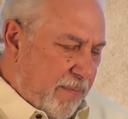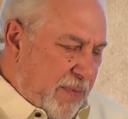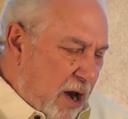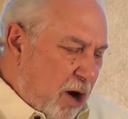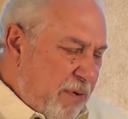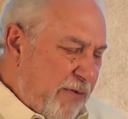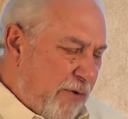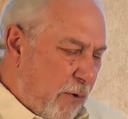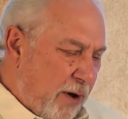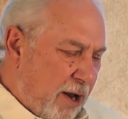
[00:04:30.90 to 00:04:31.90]
There
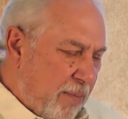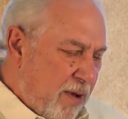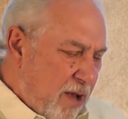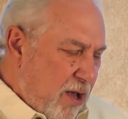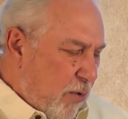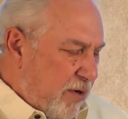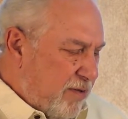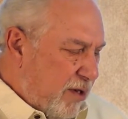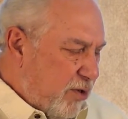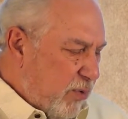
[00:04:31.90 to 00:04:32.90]
before him was
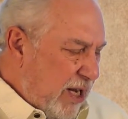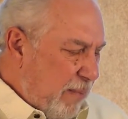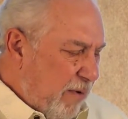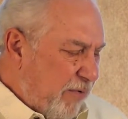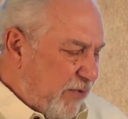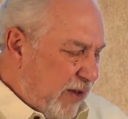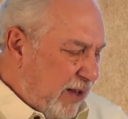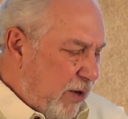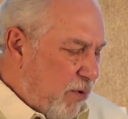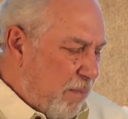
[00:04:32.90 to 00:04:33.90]
the dream of
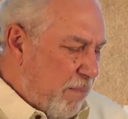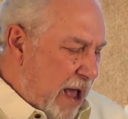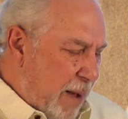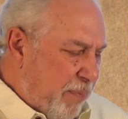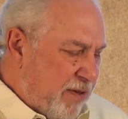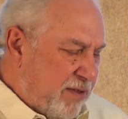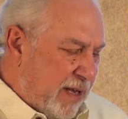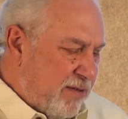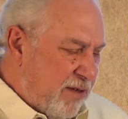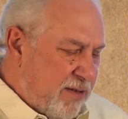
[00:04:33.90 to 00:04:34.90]
feeling what Papa's
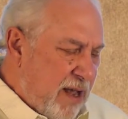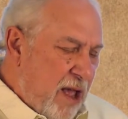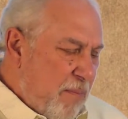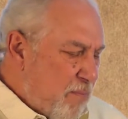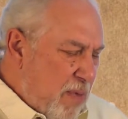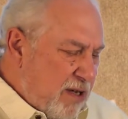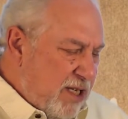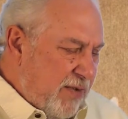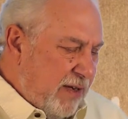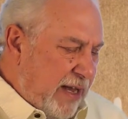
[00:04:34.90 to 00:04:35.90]
senses must
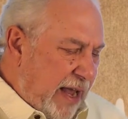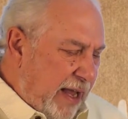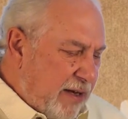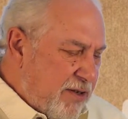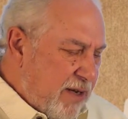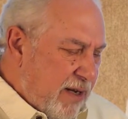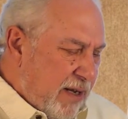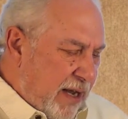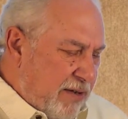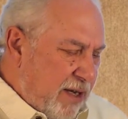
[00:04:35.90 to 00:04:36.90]
have engaged
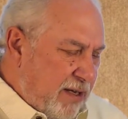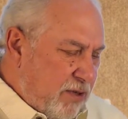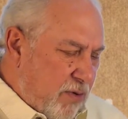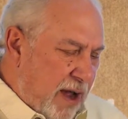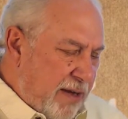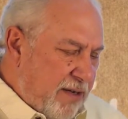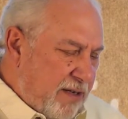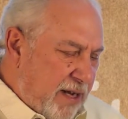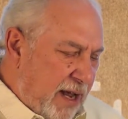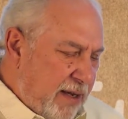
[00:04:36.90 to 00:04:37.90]
as he tried
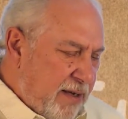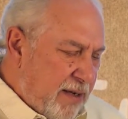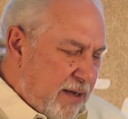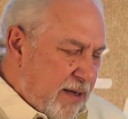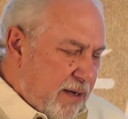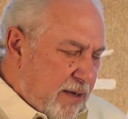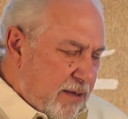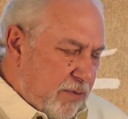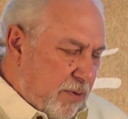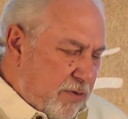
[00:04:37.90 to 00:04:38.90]

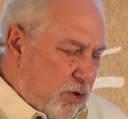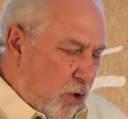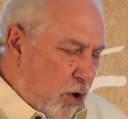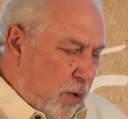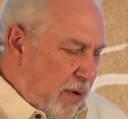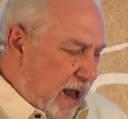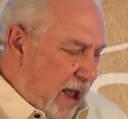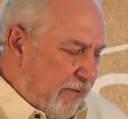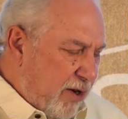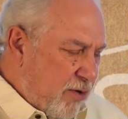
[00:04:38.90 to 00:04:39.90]
to absorb
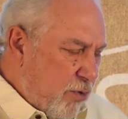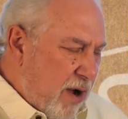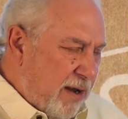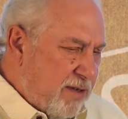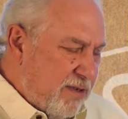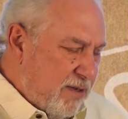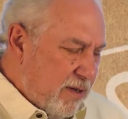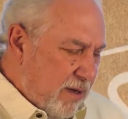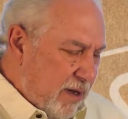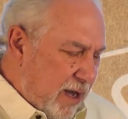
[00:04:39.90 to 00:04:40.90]
every nuance
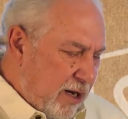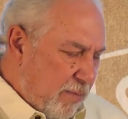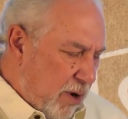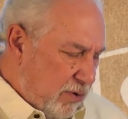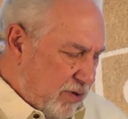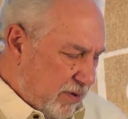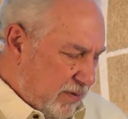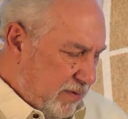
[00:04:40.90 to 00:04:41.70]
and emotion.